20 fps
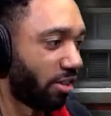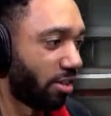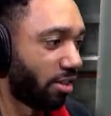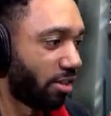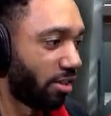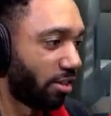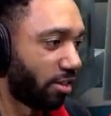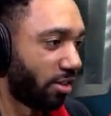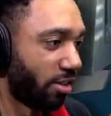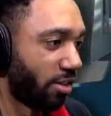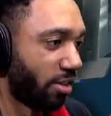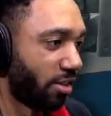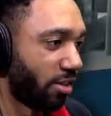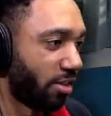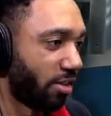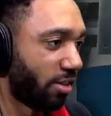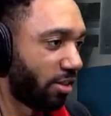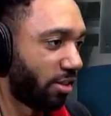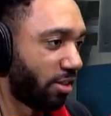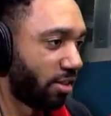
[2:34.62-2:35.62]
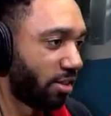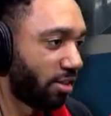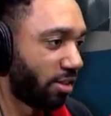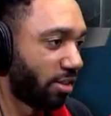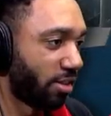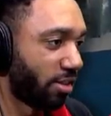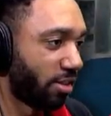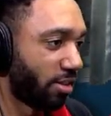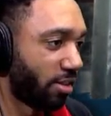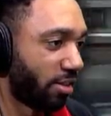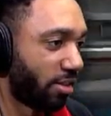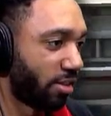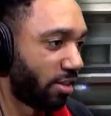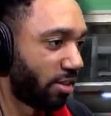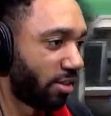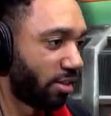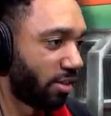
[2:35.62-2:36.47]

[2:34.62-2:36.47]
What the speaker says: Nothing is said.